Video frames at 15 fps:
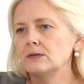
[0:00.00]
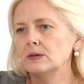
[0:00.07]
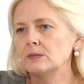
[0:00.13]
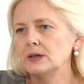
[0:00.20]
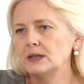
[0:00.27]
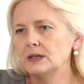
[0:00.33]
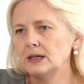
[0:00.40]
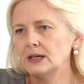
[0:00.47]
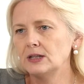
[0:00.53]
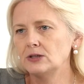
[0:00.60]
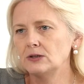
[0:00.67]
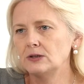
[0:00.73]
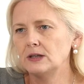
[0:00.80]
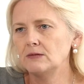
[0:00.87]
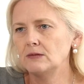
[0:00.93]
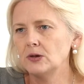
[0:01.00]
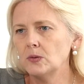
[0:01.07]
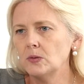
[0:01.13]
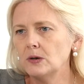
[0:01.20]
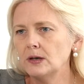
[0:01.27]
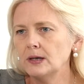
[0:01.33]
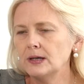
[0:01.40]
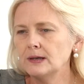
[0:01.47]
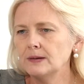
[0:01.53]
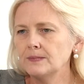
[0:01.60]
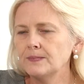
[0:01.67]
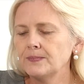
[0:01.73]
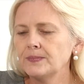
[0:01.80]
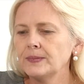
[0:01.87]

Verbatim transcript: of the medication they require.